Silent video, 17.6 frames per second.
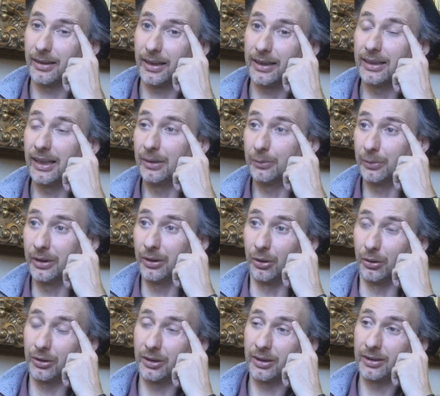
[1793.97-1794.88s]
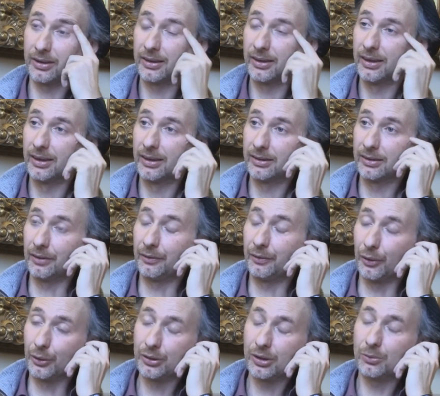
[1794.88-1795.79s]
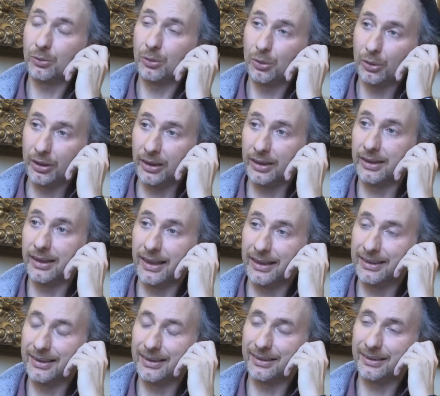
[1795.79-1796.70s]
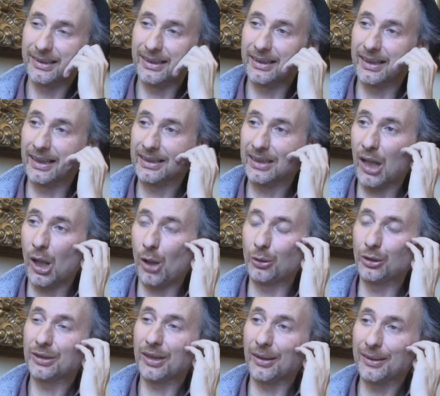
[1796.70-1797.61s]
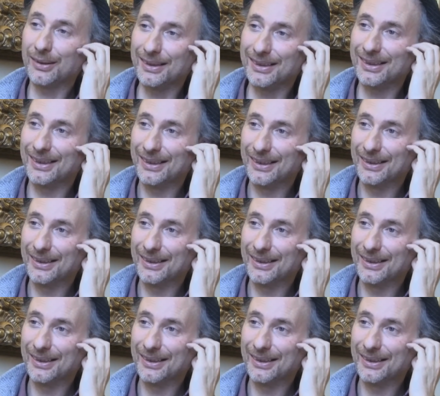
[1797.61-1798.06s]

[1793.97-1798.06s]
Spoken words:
and then we got the first award, and then that's how it started.